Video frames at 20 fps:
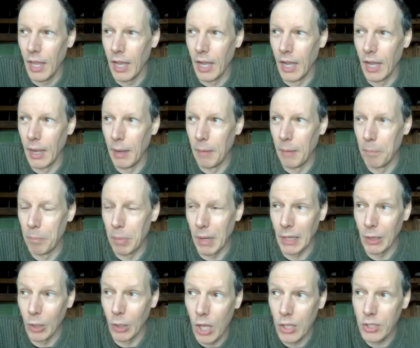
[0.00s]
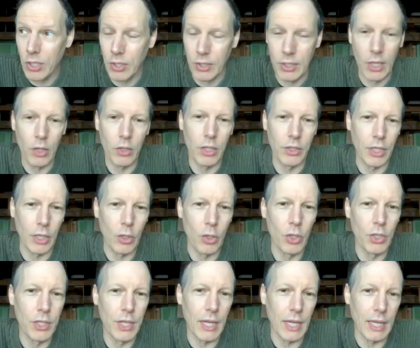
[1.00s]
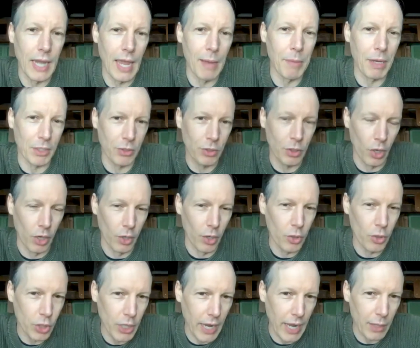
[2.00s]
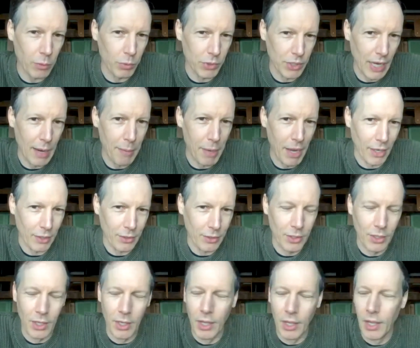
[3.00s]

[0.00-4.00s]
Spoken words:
But I lost the sale because I couldn't take an Amex card. All she had was Amex.